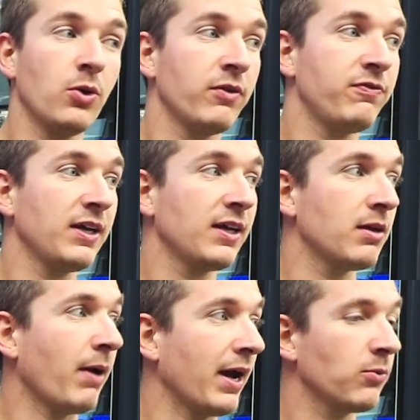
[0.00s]
who are thinking
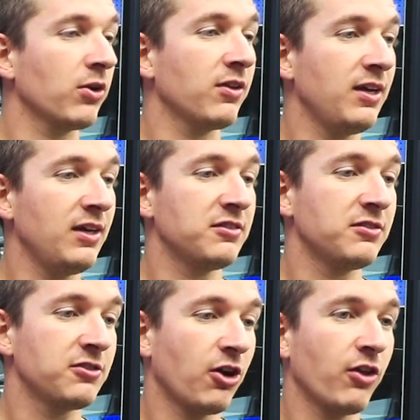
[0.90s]
of buying one of these
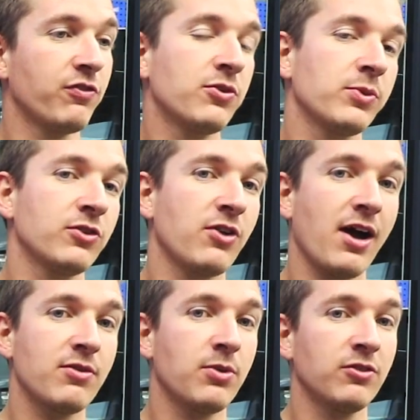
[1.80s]
and saw the front-wheel
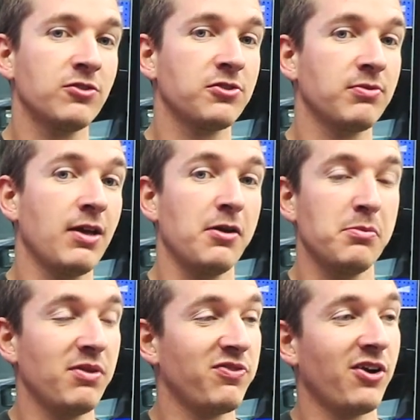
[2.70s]
drive ones
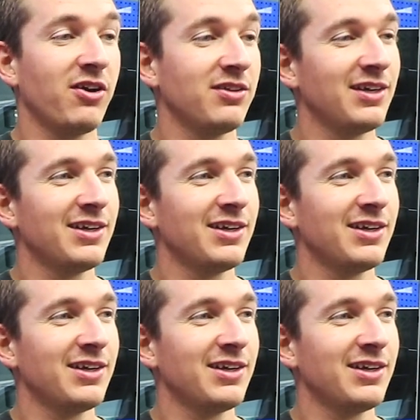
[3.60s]
before